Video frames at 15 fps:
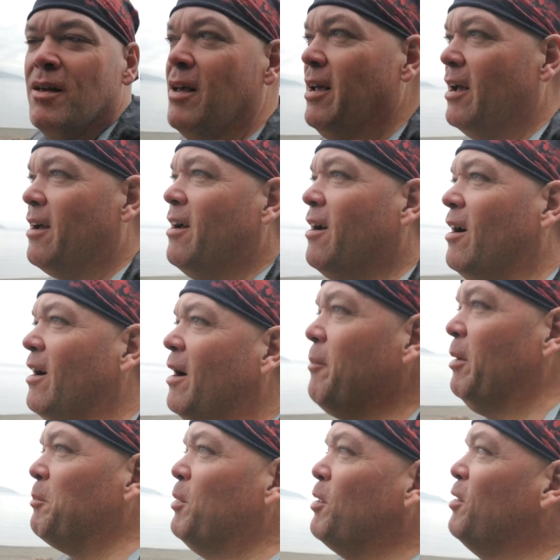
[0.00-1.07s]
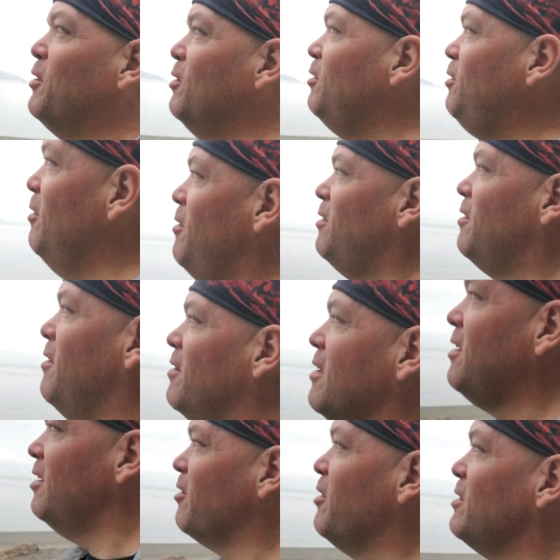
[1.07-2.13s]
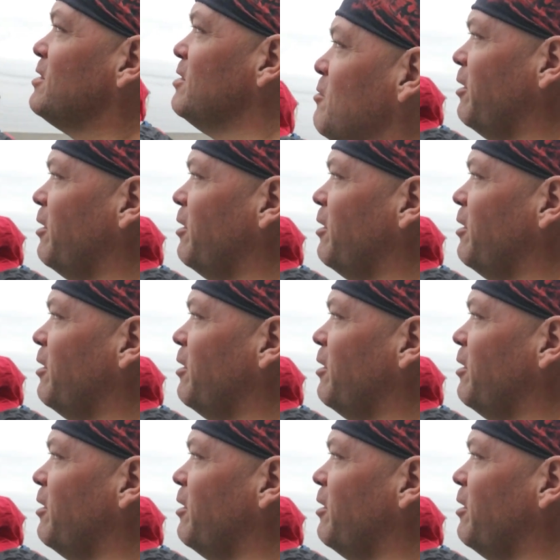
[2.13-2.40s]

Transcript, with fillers: yeah, I'm a little curious because